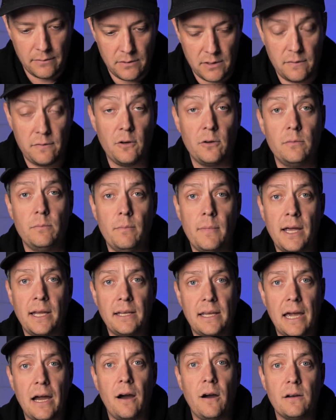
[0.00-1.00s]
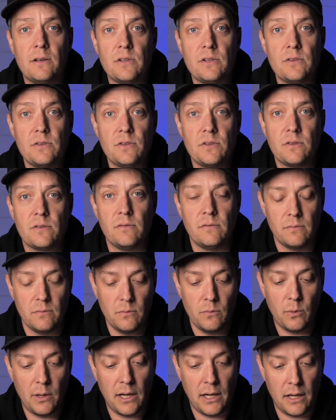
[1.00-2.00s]
different main characters
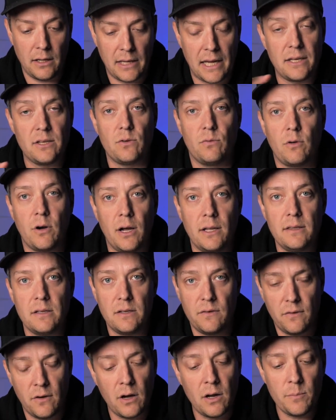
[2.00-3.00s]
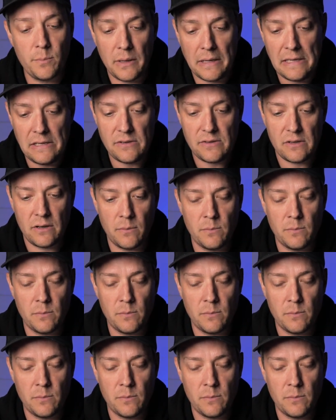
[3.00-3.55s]
where you had to ride the divine beast.